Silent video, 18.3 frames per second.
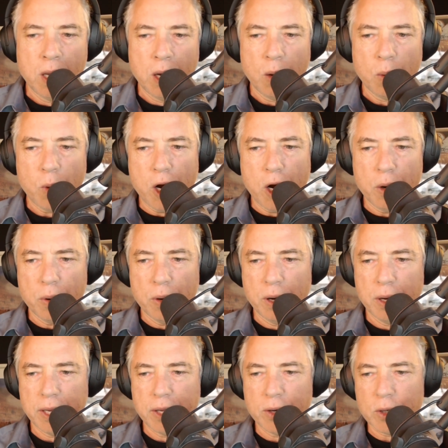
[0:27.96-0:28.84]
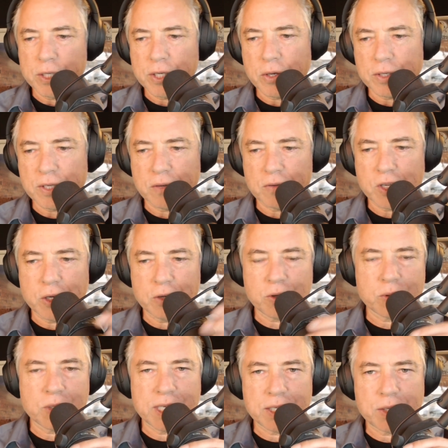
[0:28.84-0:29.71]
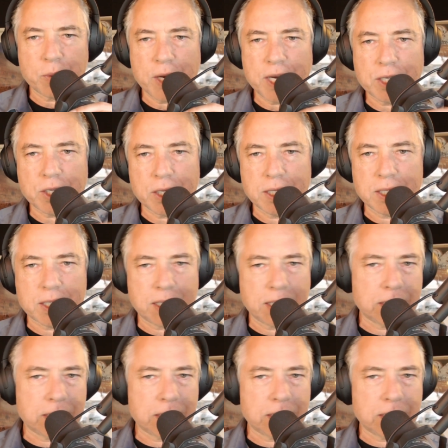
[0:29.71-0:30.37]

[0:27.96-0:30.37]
Whoa, in all sorts of social situations,